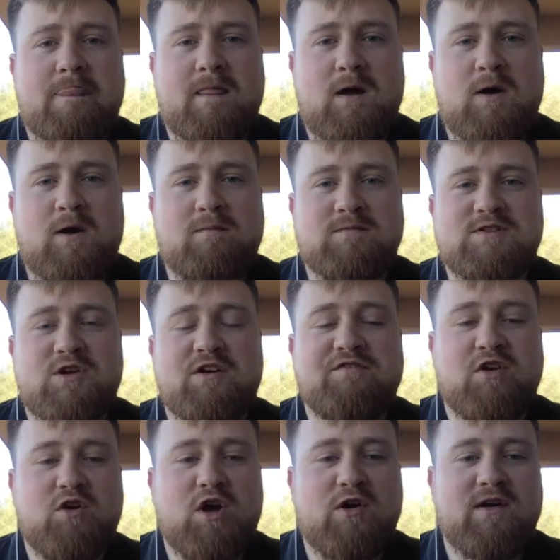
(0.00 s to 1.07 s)
So if
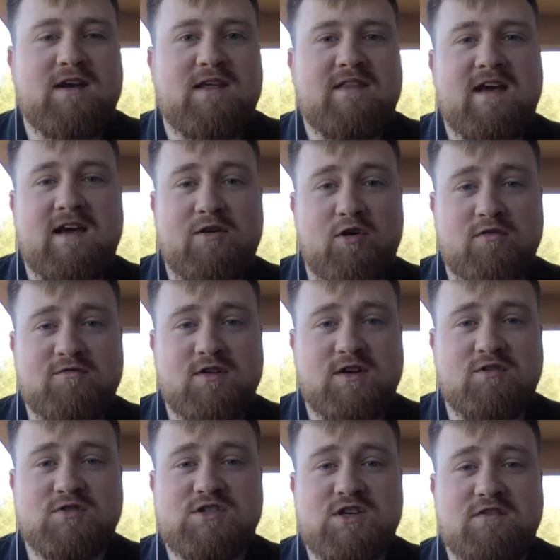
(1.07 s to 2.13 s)
you're going in there and offering
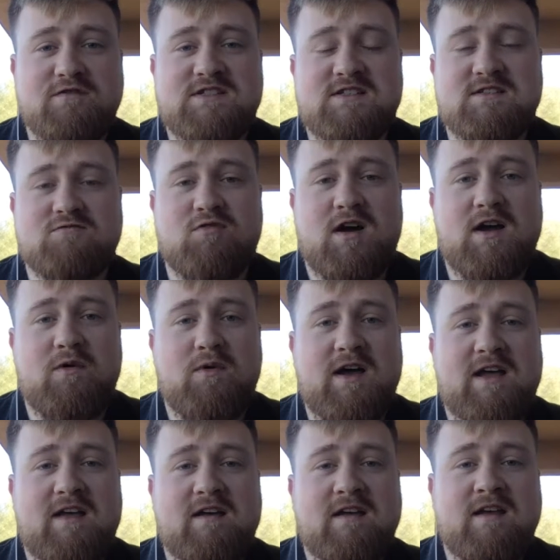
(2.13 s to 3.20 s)
your services right
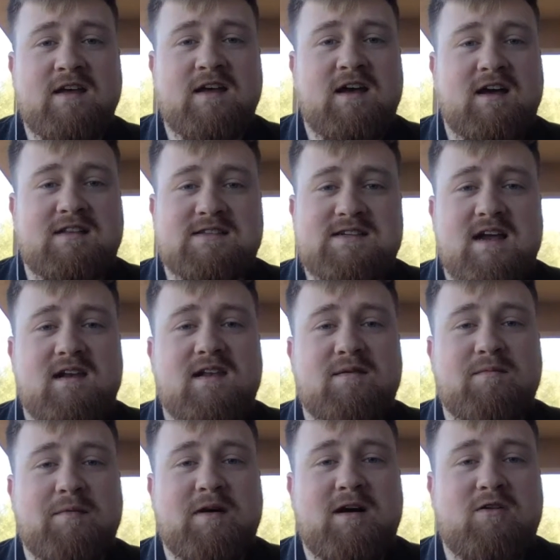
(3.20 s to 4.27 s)
away and telling them
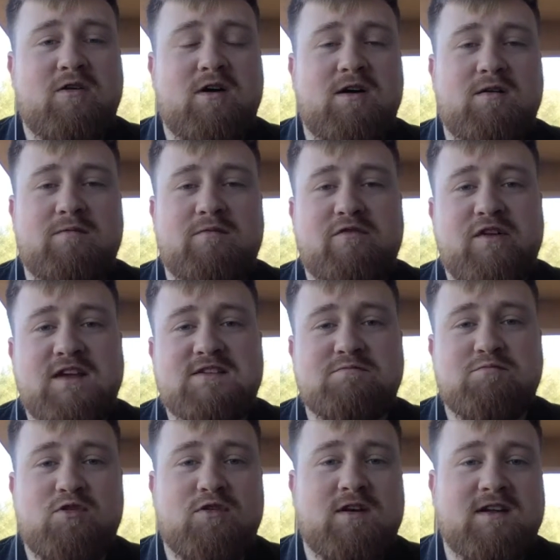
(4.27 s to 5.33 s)
about
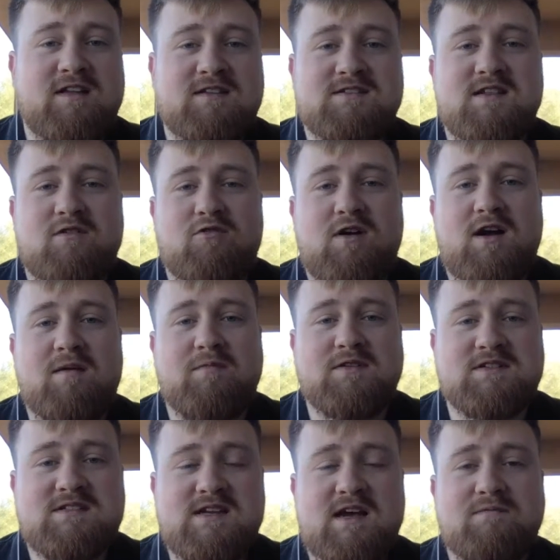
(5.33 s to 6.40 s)
Facebook and Instagram and
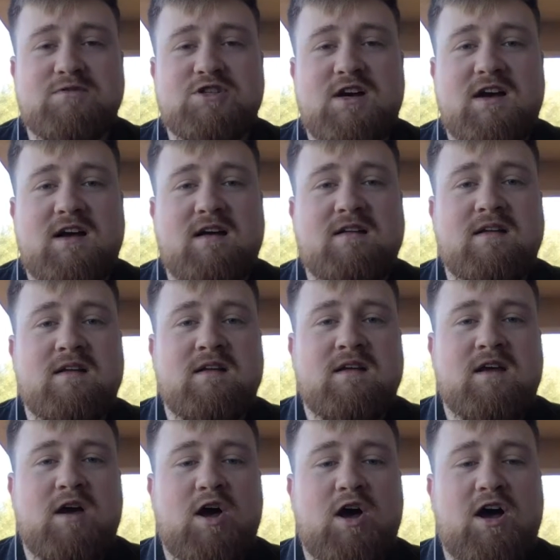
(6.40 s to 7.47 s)
Snapchat
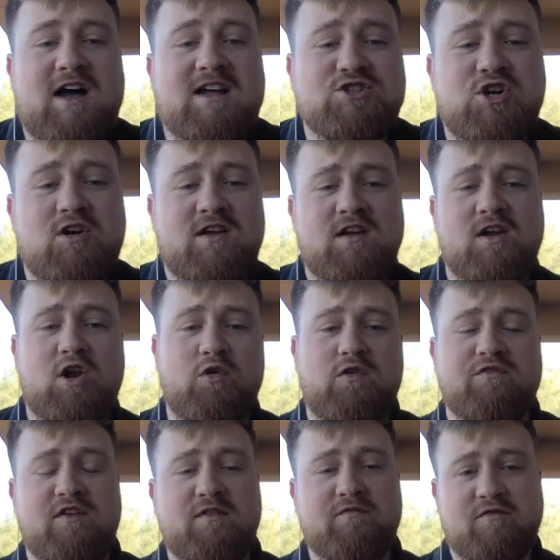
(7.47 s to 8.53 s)
and chucking a load
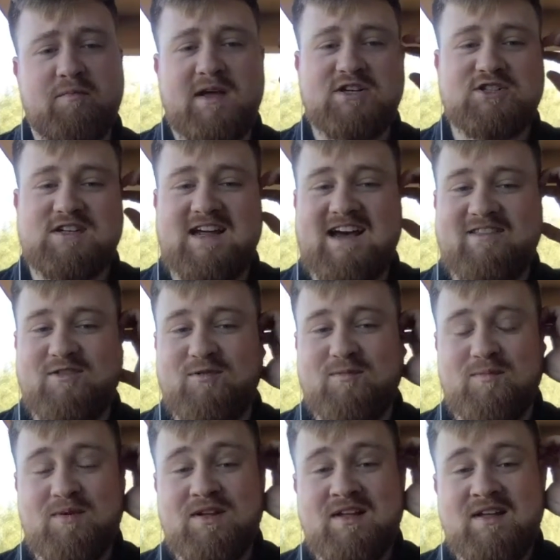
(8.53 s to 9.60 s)
of information at
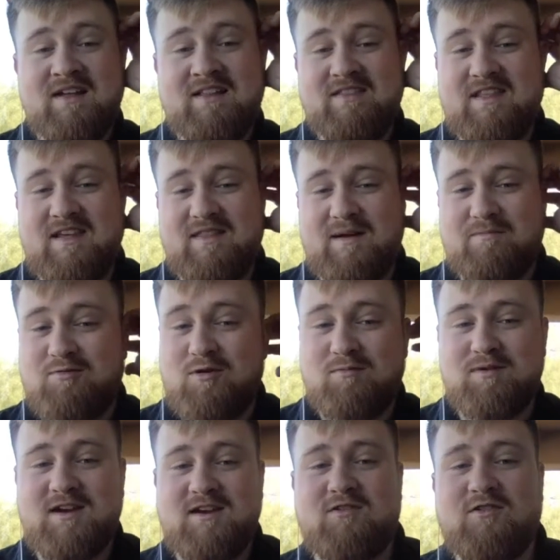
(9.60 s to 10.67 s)
them, then they're
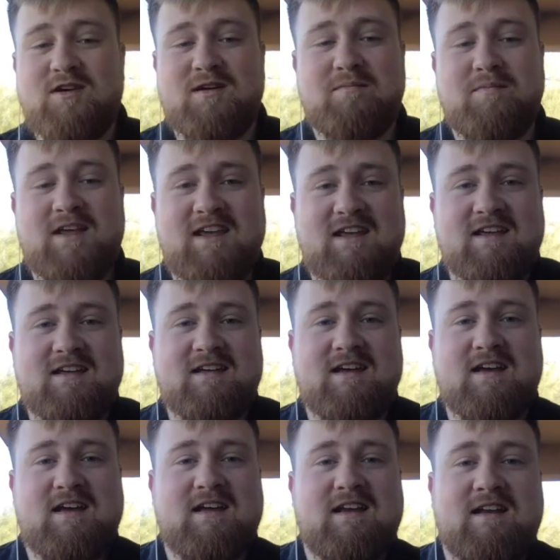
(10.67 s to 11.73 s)
probably not going to be
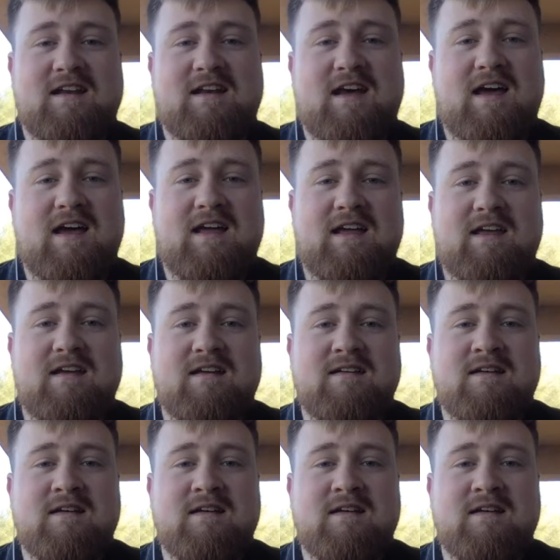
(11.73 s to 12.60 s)
in a